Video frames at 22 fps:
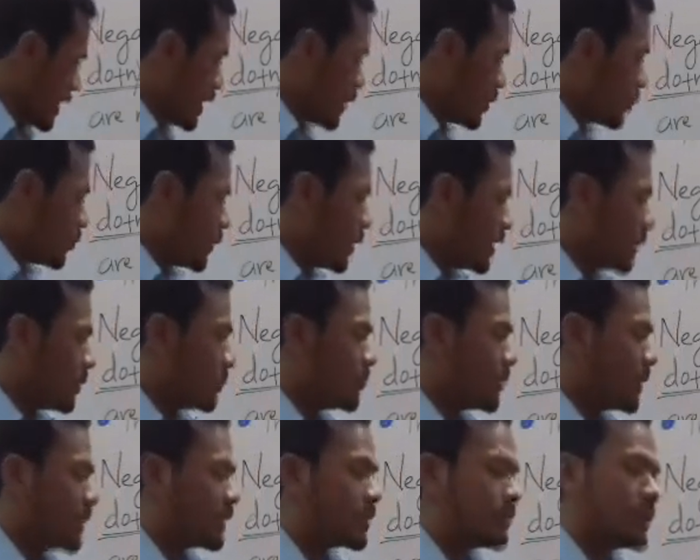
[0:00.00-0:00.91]
He will
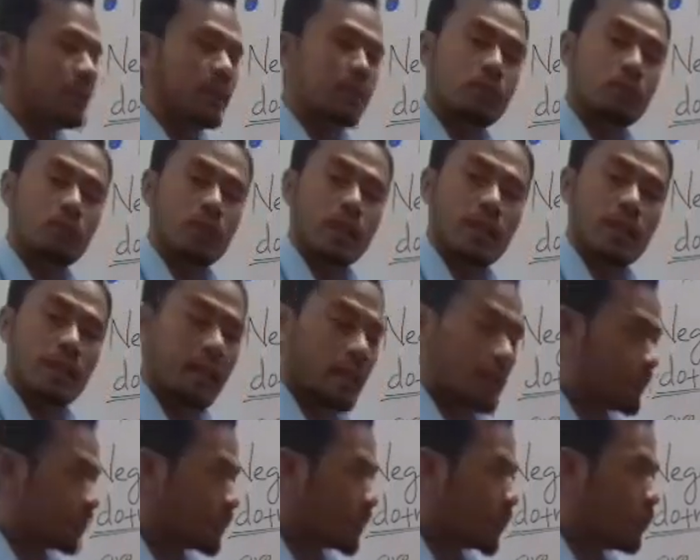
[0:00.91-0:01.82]
meet me today,
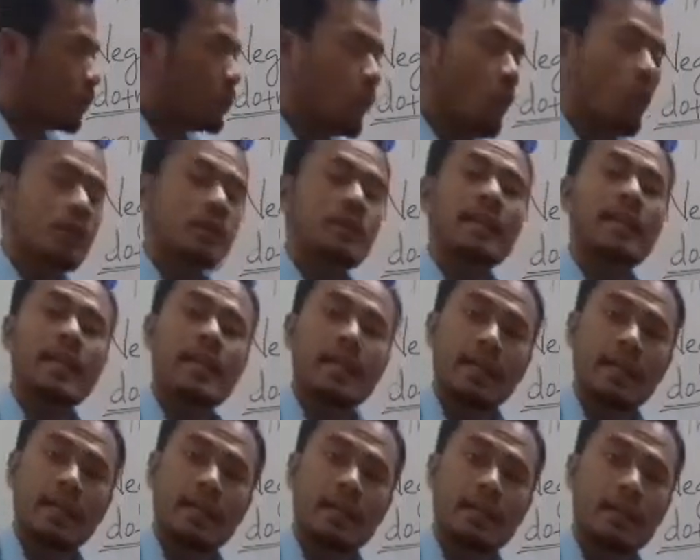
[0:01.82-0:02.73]
won't he?
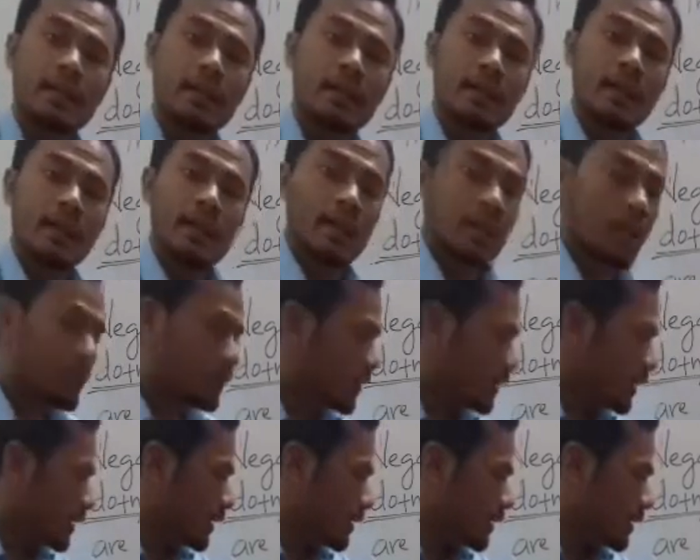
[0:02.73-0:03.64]
If
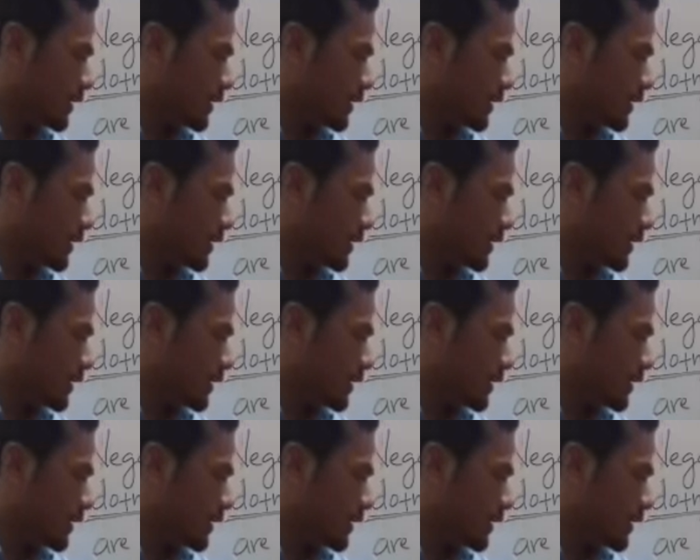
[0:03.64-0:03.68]
the